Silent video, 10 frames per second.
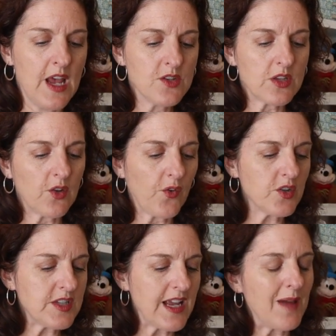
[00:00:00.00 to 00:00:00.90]
So the
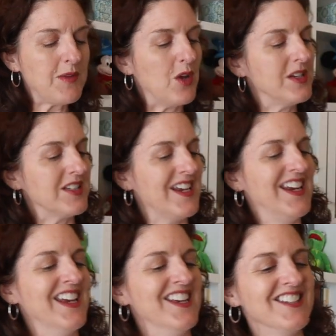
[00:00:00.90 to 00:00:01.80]
first thing I'm
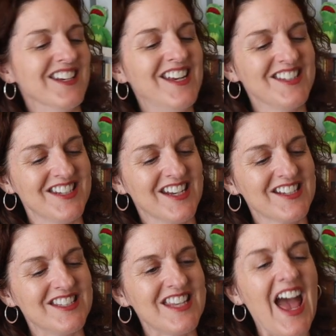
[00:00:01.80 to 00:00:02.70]
noticing is it is an
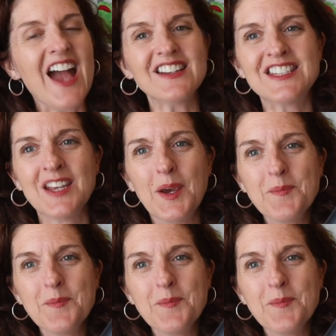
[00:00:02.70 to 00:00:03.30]
exact